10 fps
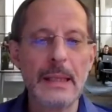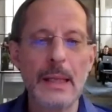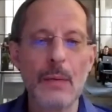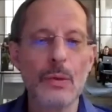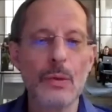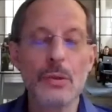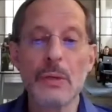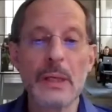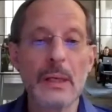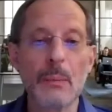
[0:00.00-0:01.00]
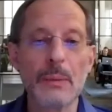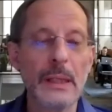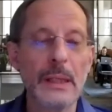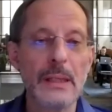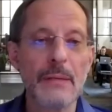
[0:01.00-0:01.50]
were doing
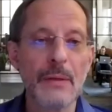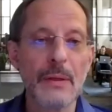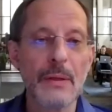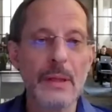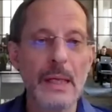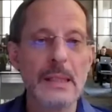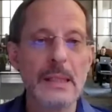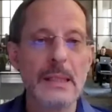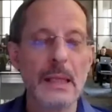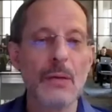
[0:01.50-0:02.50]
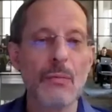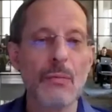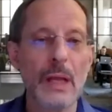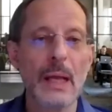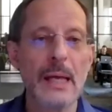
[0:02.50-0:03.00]
completely different things and suddenly
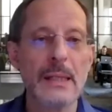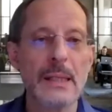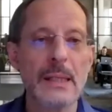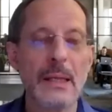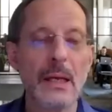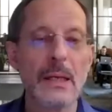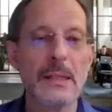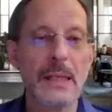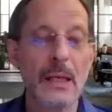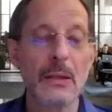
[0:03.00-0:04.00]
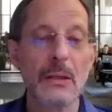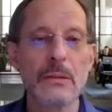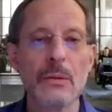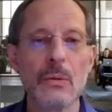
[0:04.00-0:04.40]
realized that their skills